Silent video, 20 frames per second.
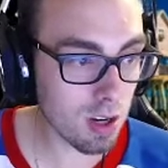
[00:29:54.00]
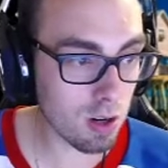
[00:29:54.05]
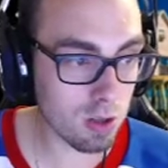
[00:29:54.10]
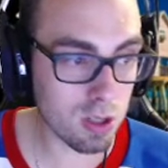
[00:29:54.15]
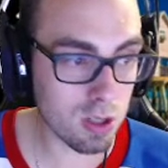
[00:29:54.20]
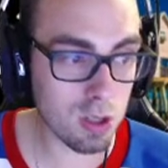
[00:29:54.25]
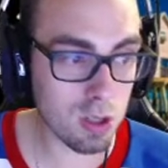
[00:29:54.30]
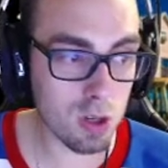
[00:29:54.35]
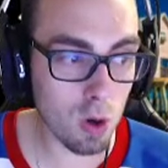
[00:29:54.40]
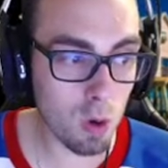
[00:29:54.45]
are
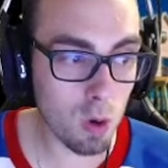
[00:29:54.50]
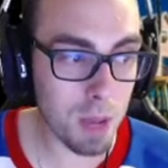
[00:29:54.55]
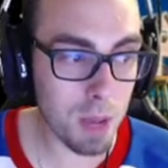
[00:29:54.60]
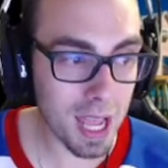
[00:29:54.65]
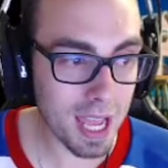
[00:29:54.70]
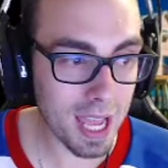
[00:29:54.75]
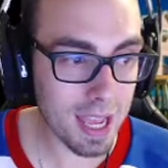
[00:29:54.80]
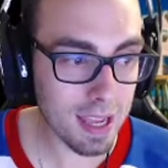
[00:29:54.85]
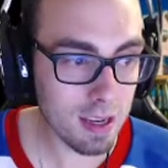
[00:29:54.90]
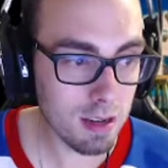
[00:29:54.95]
so
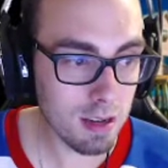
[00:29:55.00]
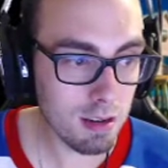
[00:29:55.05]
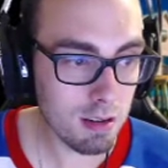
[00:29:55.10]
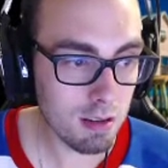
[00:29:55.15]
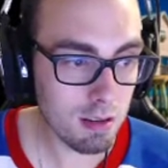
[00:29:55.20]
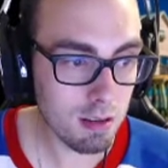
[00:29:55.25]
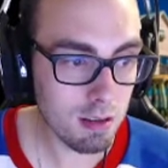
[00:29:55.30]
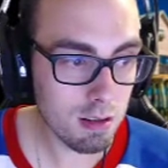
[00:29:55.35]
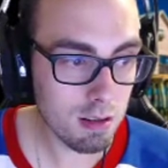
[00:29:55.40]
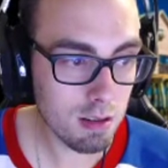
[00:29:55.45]
bad
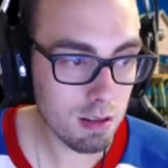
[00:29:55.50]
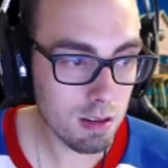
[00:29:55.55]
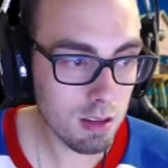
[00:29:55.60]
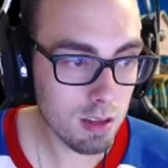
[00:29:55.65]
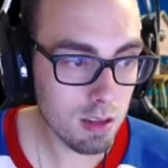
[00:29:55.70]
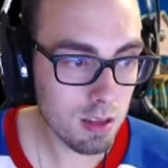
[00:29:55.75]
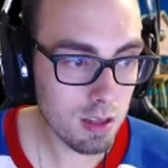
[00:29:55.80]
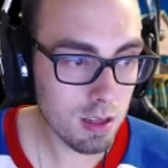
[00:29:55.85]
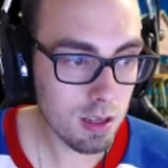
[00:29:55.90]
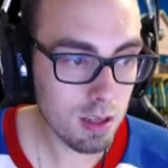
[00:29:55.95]

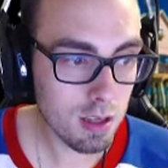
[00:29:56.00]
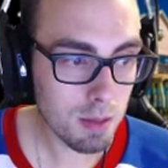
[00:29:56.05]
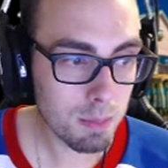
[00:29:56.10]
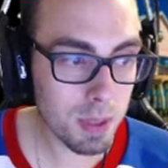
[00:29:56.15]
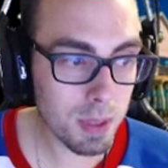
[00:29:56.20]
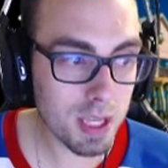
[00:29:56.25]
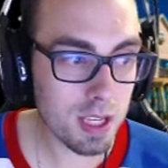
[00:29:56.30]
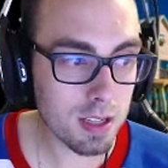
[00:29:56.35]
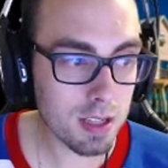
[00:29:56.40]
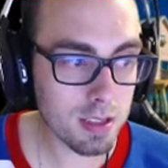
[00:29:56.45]

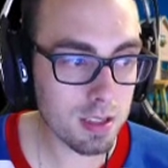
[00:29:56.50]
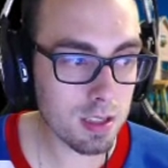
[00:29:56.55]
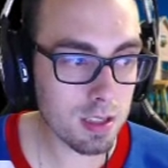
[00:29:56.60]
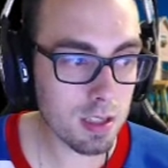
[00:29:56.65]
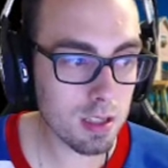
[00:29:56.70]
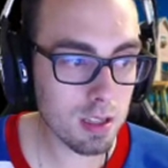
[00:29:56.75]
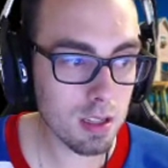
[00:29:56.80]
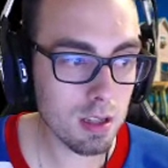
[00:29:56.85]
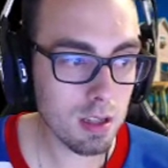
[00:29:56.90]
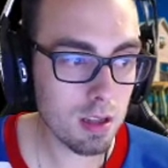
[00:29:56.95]
Because,